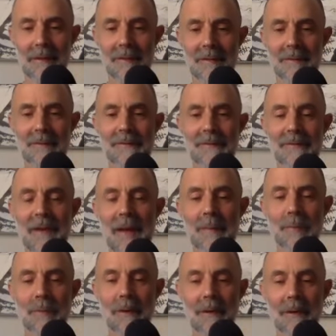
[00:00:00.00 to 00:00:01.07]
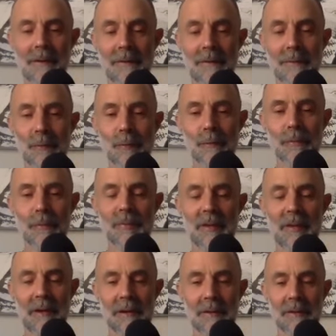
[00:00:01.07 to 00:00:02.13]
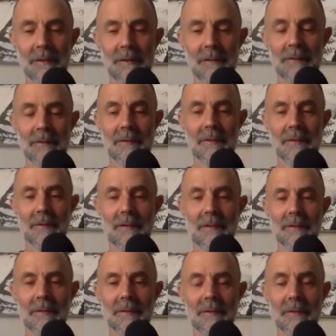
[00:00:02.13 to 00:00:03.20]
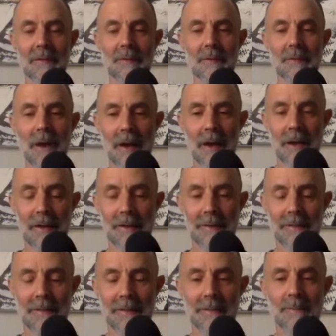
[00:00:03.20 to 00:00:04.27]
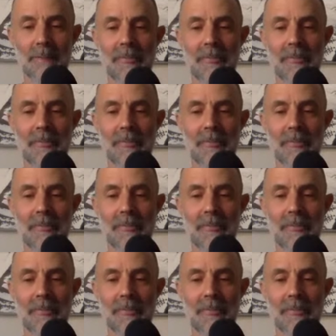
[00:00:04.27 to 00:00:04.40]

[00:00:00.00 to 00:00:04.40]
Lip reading: the fabric of all things that arise.